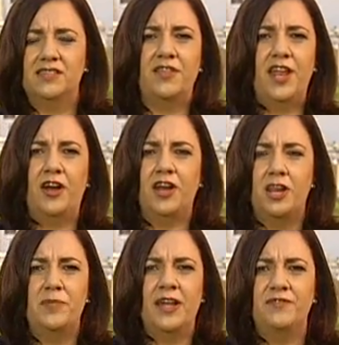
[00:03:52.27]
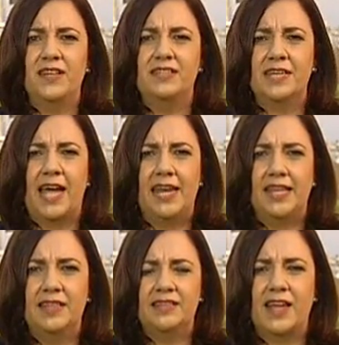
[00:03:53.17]
So they're not going to be
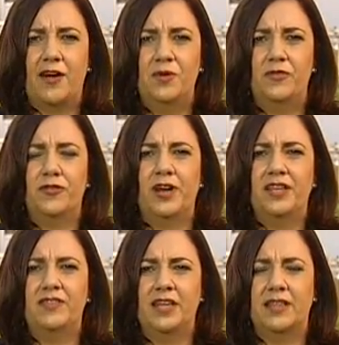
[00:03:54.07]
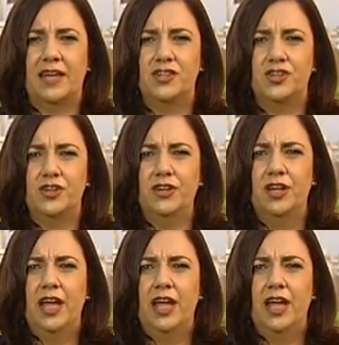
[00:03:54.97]
investigating this government for anything they do.